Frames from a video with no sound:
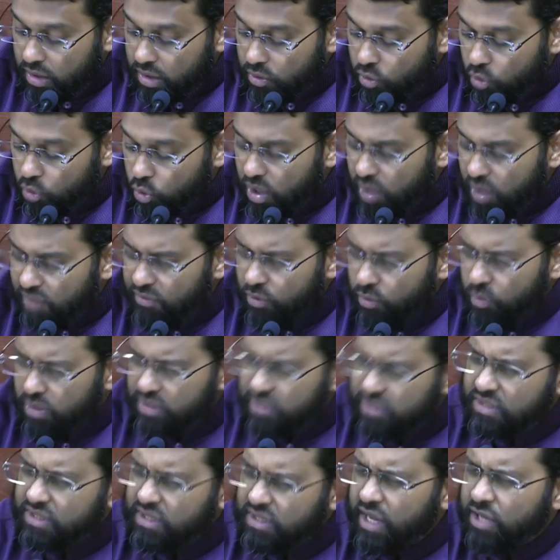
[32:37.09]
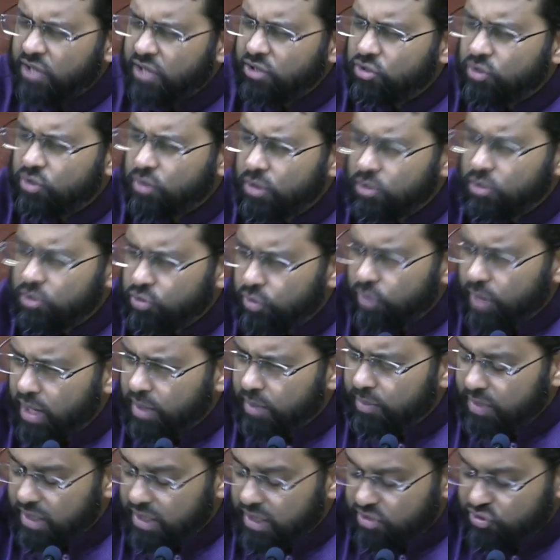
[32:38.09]
whoever wants to enter into a
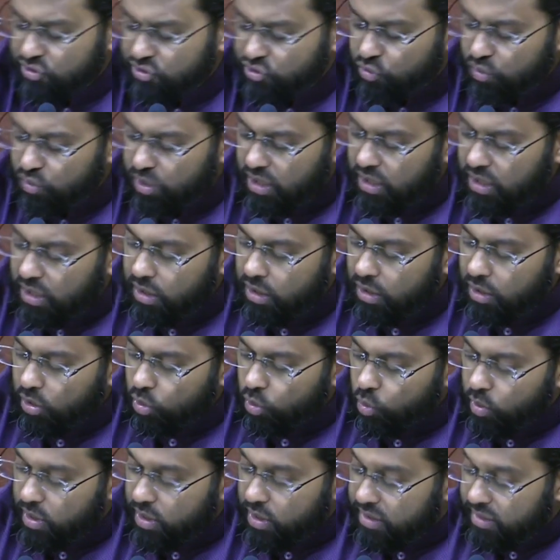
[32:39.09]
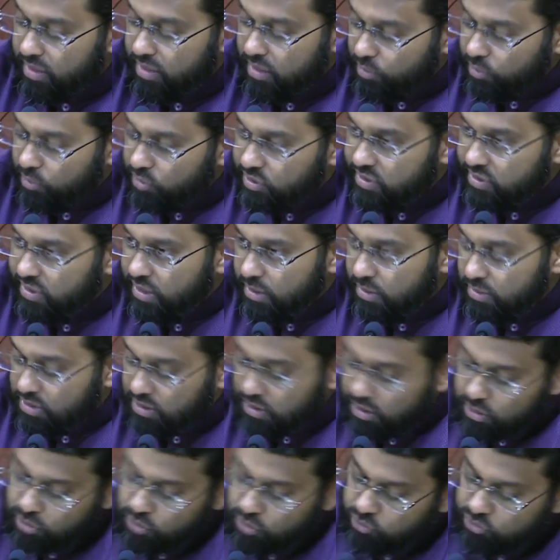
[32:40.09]
peace treaty with the Muslims
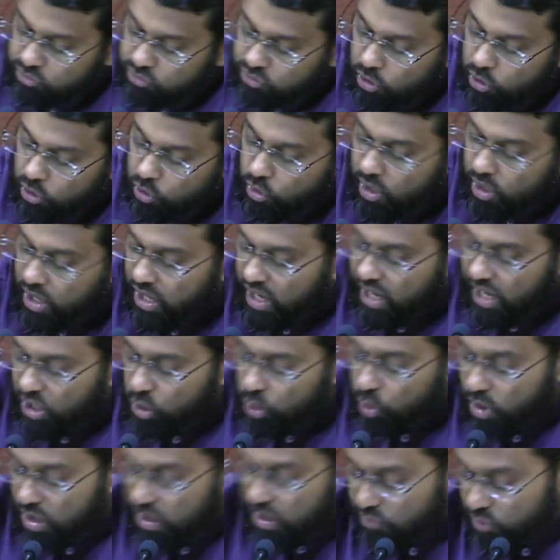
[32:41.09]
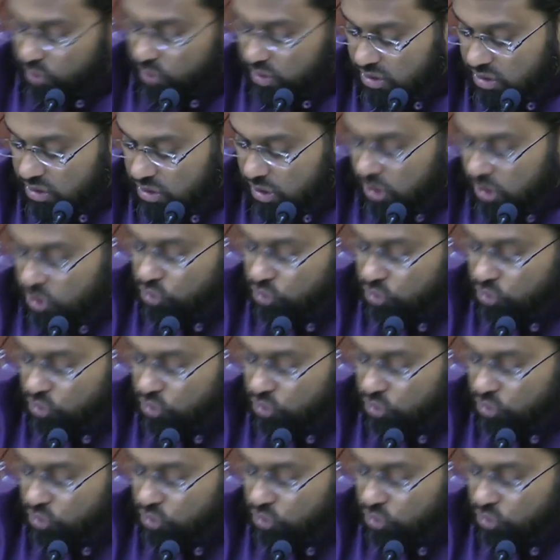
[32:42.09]
can do so, and whoever wants to enter